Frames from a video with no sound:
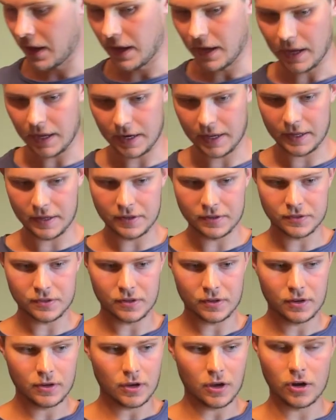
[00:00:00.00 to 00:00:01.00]
It is
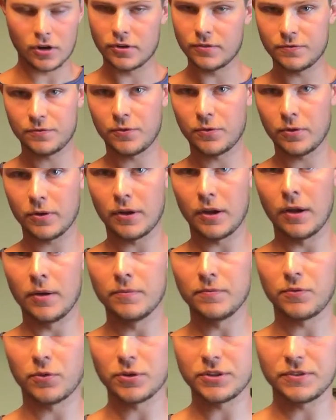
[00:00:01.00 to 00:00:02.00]

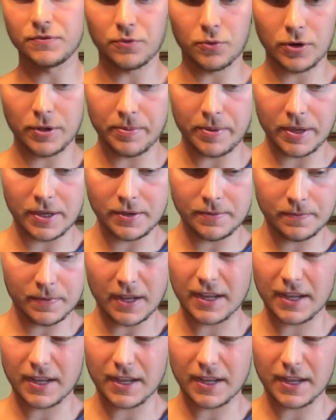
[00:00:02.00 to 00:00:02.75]
1440p. I